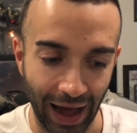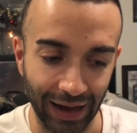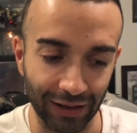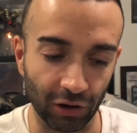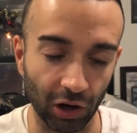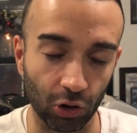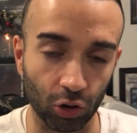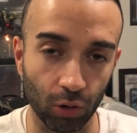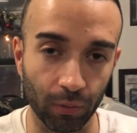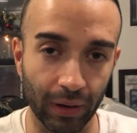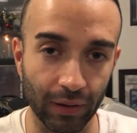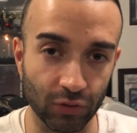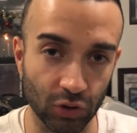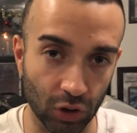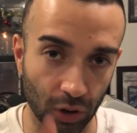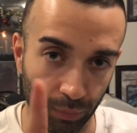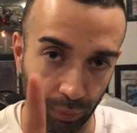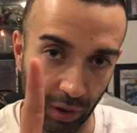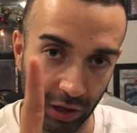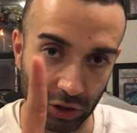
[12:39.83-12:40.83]
and Darkroom gives you
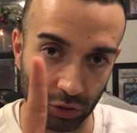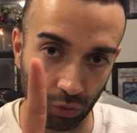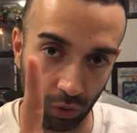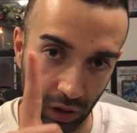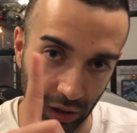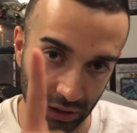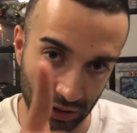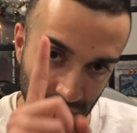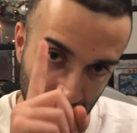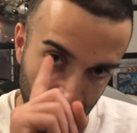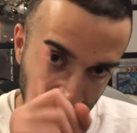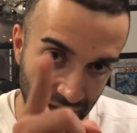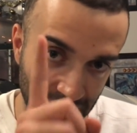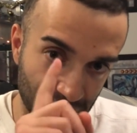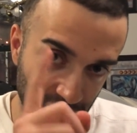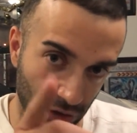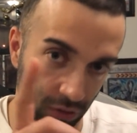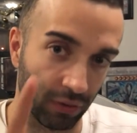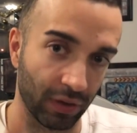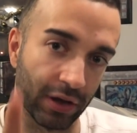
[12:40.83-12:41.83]
the plus one, gate
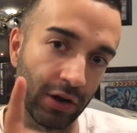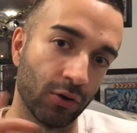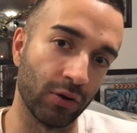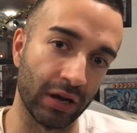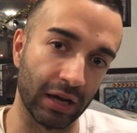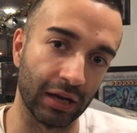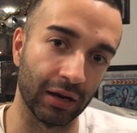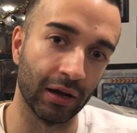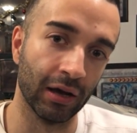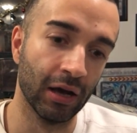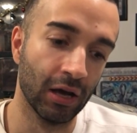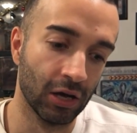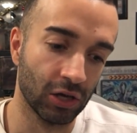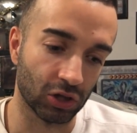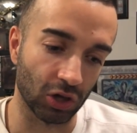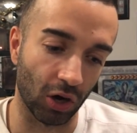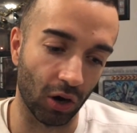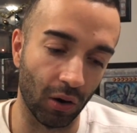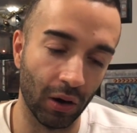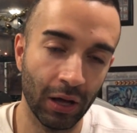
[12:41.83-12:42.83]
zero that you need.
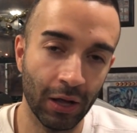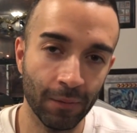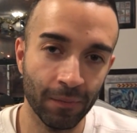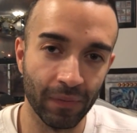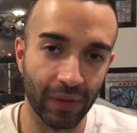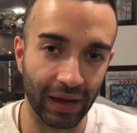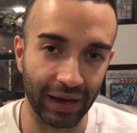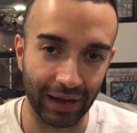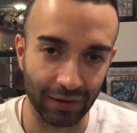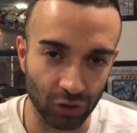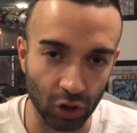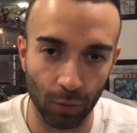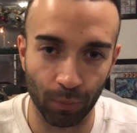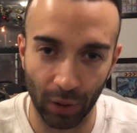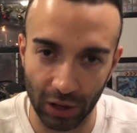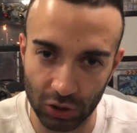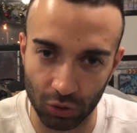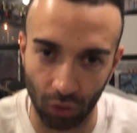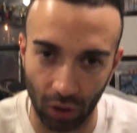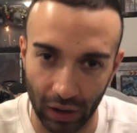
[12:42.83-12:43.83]
So it gives you a
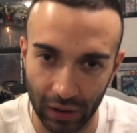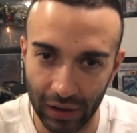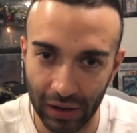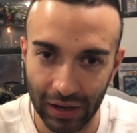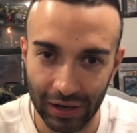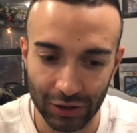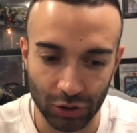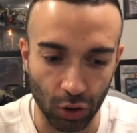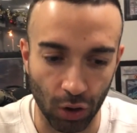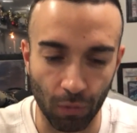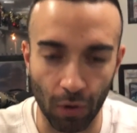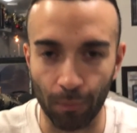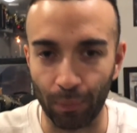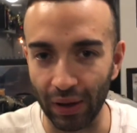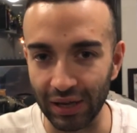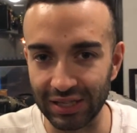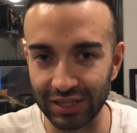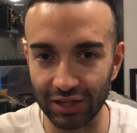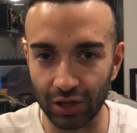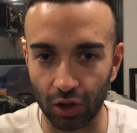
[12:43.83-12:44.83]
plus one. So it
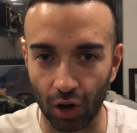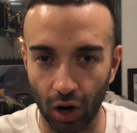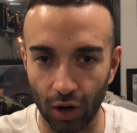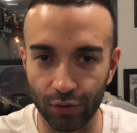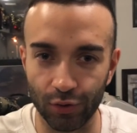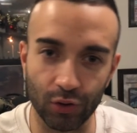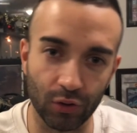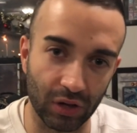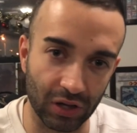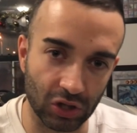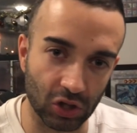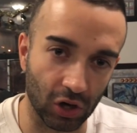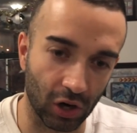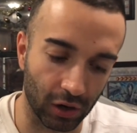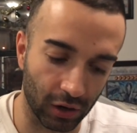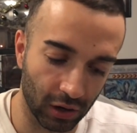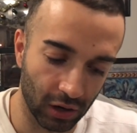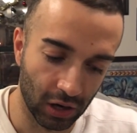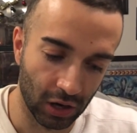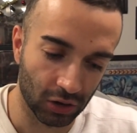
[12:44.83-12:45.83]
replaces the card that you
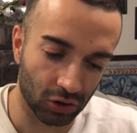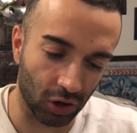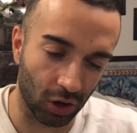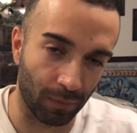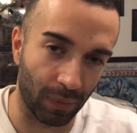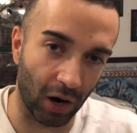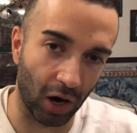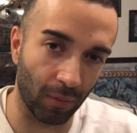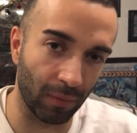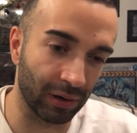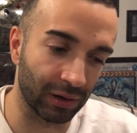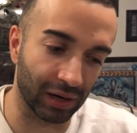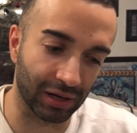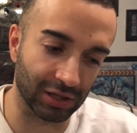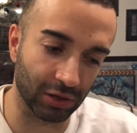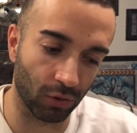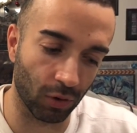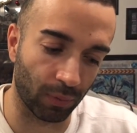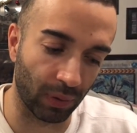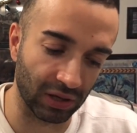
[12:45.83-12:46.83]
discard. So Empowerment
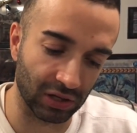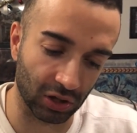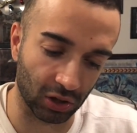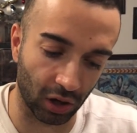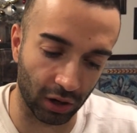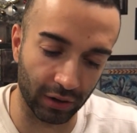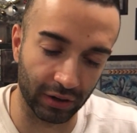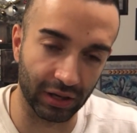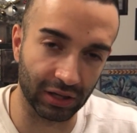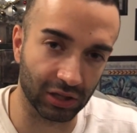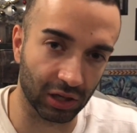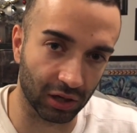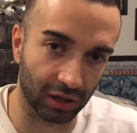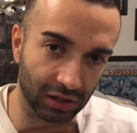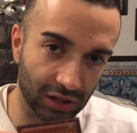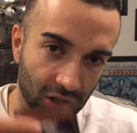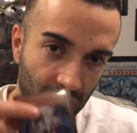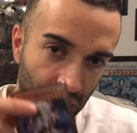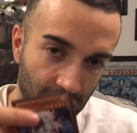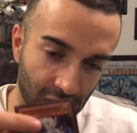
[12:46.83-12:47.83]
doesn't replace the card you discard
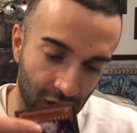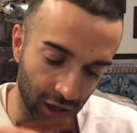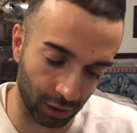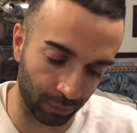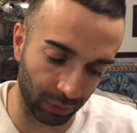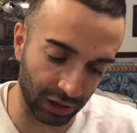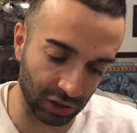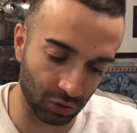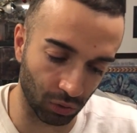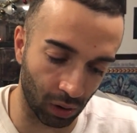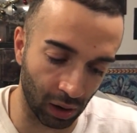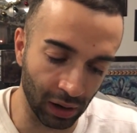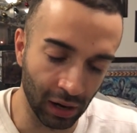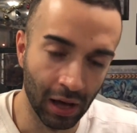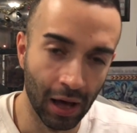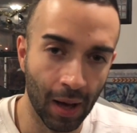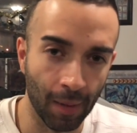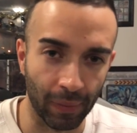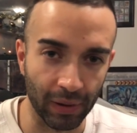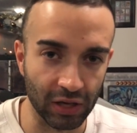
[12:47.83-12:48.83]
because this card's not a plus one,
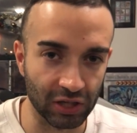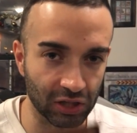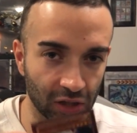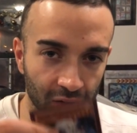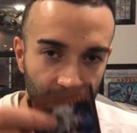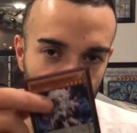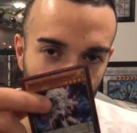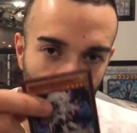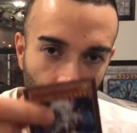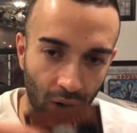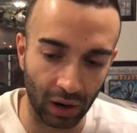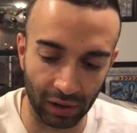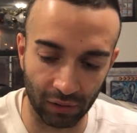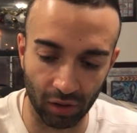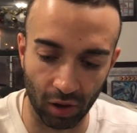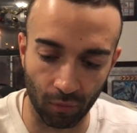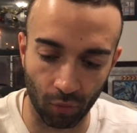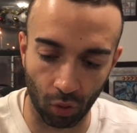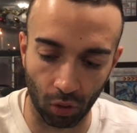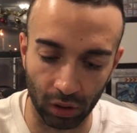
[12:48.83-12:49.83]
but you still need one of
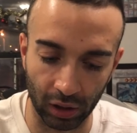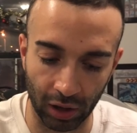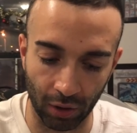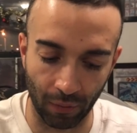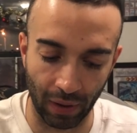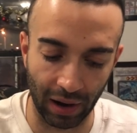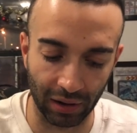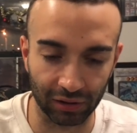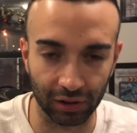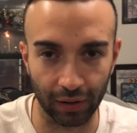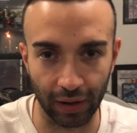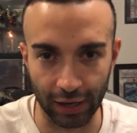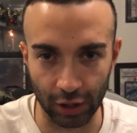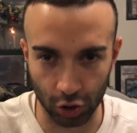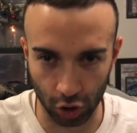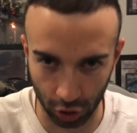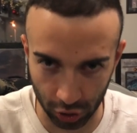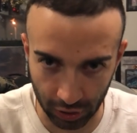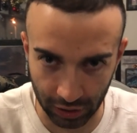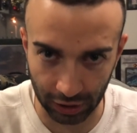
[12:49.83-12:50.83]
them rolling around to
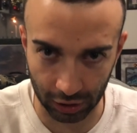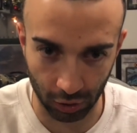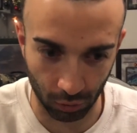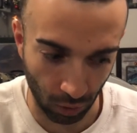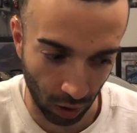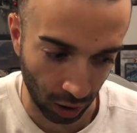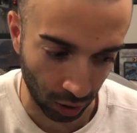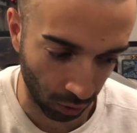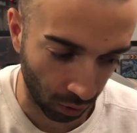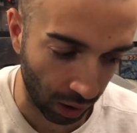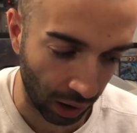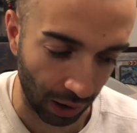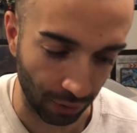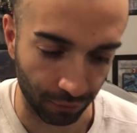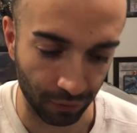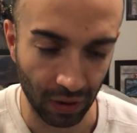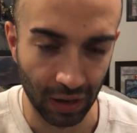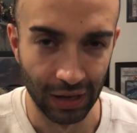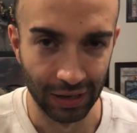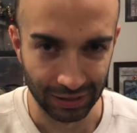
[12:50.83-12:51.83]
ensure you get the Rhongo off.
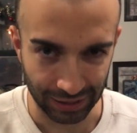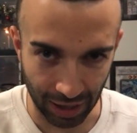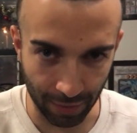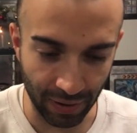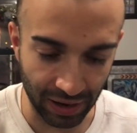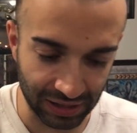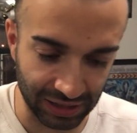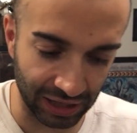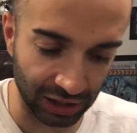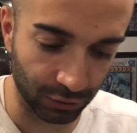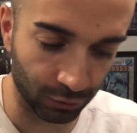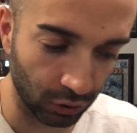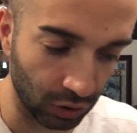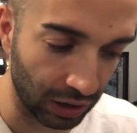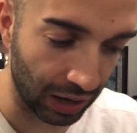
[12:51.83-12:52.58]
That makes sense for